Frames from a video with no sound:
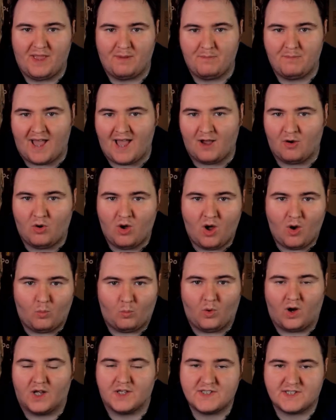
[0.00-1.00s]
about
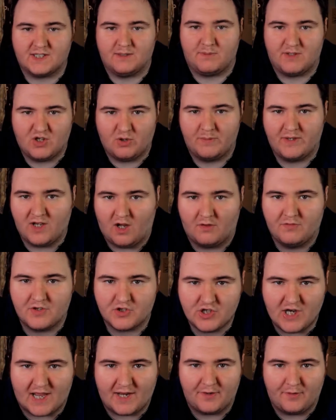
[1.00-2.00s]
what's going to be coming on the
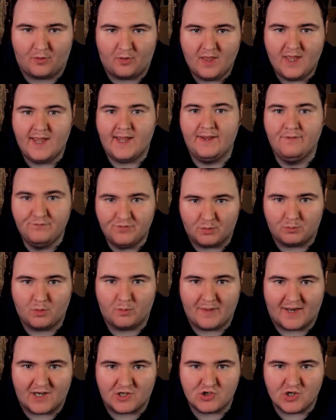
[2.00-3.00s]
channel in Football
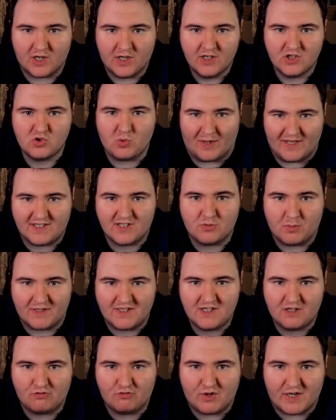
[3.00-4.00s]
Manager
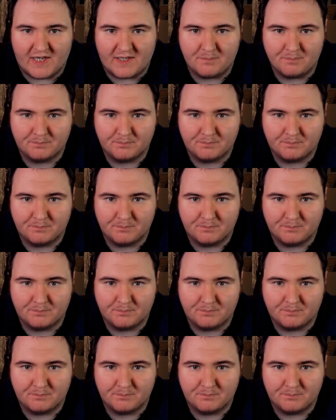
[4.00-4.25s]
2023.